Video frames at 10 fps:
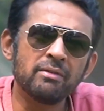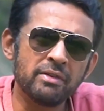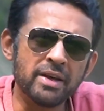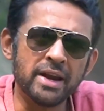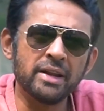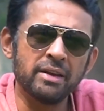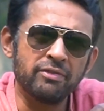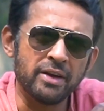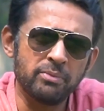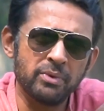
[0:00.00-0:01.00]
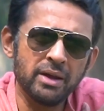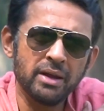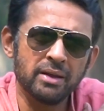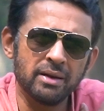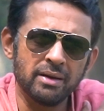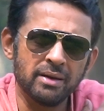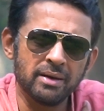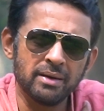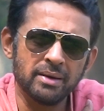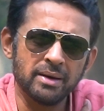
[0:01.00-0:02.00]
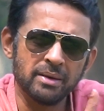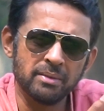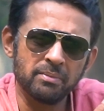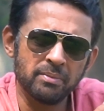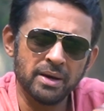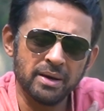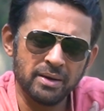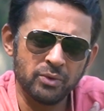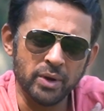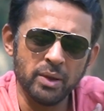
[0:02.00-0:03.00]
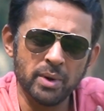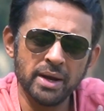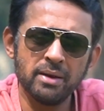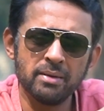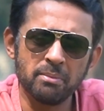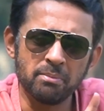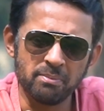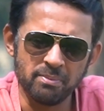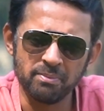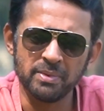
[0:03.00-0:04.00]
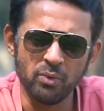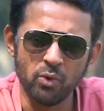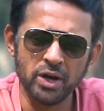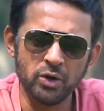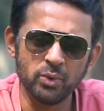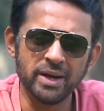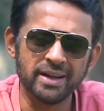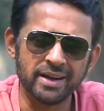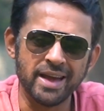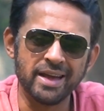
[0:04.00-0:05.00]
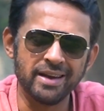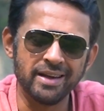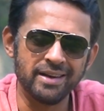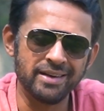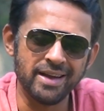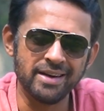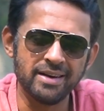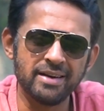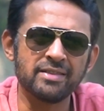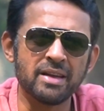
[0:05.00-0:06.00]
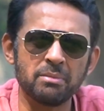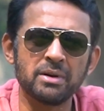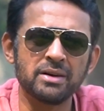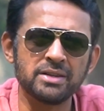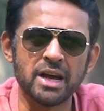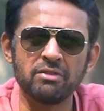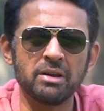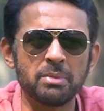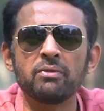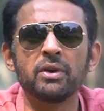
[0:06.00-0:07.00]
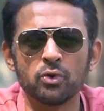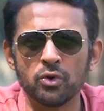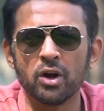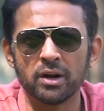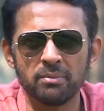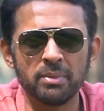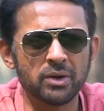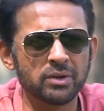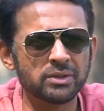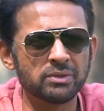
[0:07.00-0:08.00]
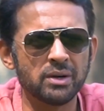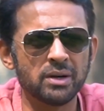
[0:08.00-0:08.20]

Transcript: We've done it in February 21, but we wanted to do it again and in December, January, but we could not because